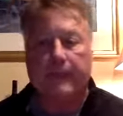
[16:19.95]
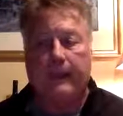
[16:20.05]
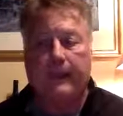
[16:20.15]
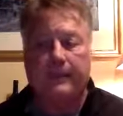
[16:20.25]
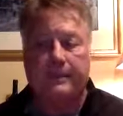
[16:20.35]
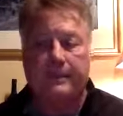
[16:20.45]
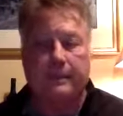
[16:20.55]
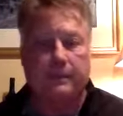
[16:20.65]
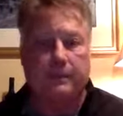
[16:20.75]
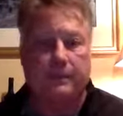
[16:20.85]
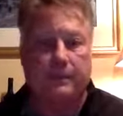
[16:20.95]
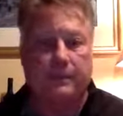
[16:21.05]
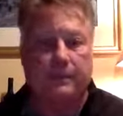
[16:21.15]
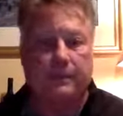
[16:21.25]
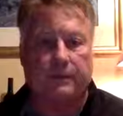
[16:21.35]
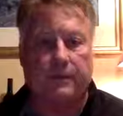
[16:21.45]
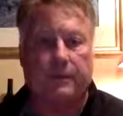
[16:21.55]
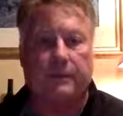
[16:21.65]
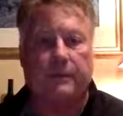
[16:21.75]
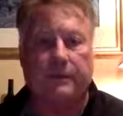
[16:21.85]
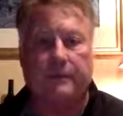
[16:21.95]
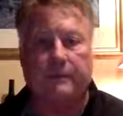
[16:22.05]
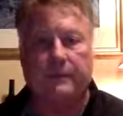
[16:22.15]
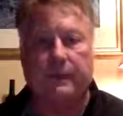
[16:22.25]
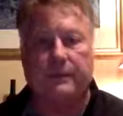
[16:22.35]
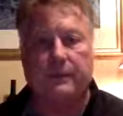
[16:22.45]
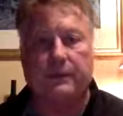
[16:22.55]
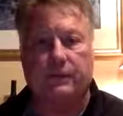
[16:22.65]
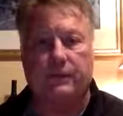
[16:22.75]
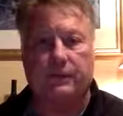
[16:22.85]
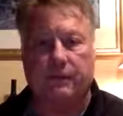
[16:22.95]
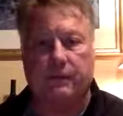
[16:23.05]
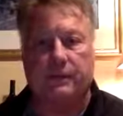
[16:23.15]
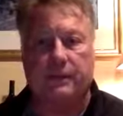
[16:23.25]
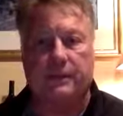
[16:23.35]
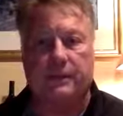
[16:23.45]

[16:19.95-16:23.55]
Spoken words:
And so Sauvignon Blanc can be absolutely perfect